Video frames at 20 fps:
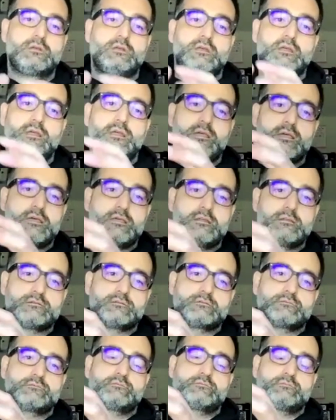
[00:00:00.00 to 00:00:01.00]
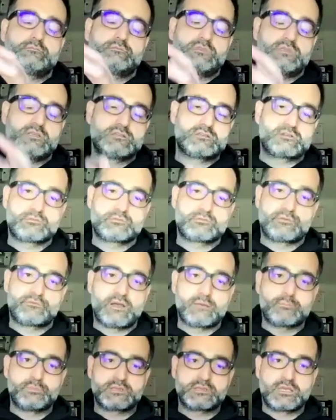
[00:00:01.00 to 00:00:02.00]
and these group of
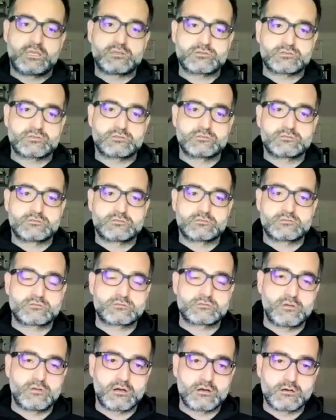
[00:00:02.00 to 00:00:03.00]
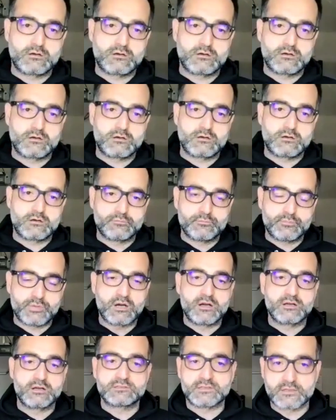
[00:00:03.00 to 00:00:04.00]
applications are
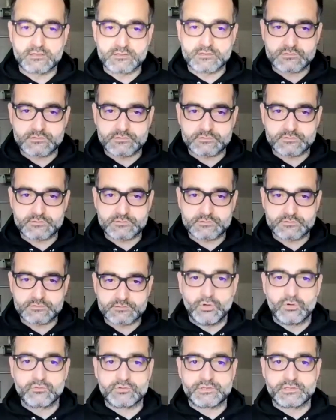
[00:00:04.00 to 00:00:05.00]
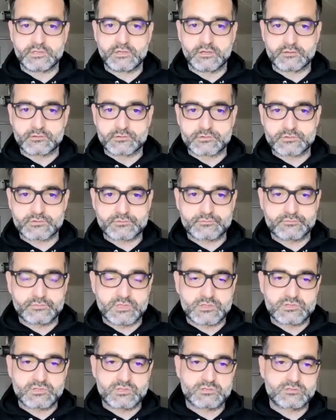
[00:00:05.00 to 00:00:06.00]
prioritized over the others.
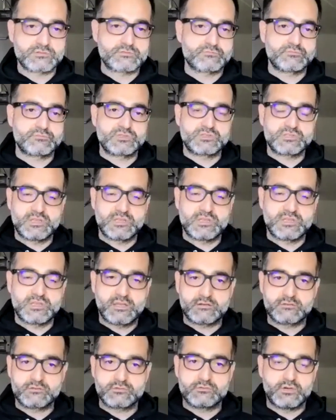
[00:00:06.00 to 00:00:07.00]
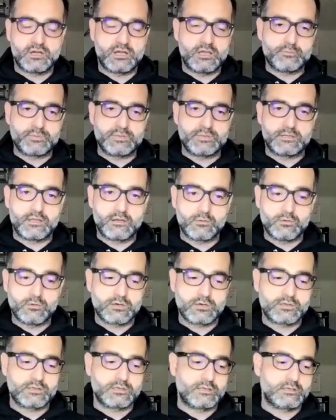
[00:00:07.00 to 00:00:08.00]
It's just standard IP
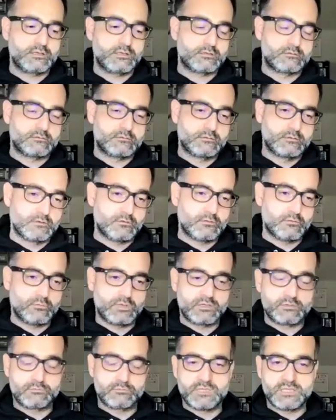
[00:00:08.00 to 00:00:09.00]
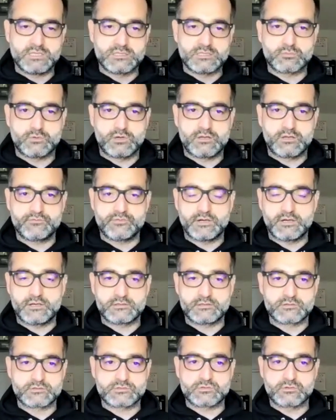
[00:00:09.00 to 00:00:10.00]
networking, and when it meets Wi-Fi,
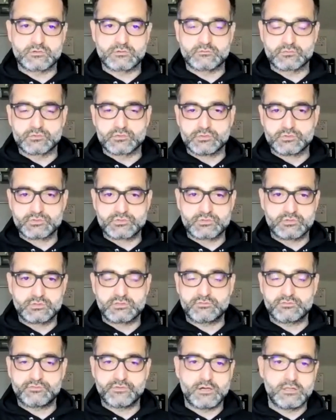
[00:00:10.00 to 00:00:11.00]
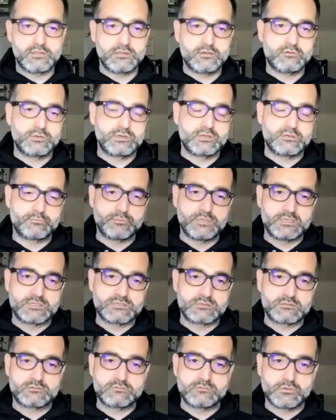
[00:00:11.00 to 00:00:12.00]
there are certain rules you need to follow. When it
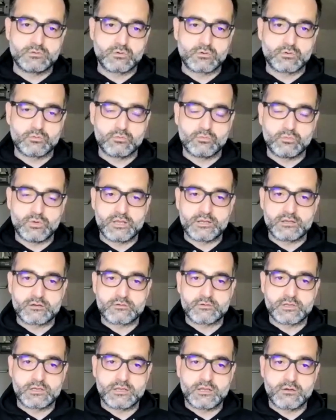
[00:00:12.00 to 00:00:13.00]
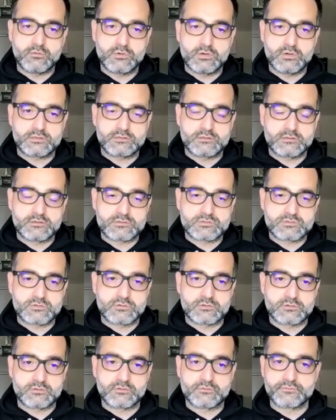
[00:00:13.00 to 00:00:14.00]
meets your wide area network, there are
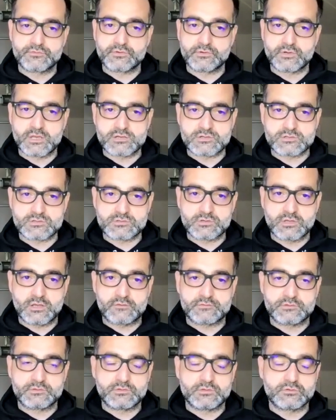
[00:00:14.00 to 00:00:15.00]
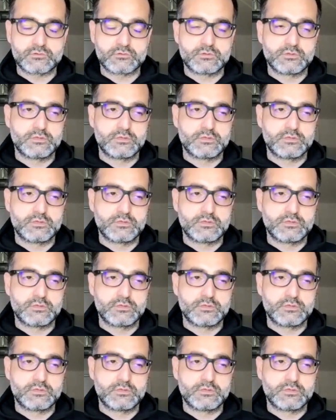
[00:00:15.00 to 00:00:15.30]
certain configurations you have to do.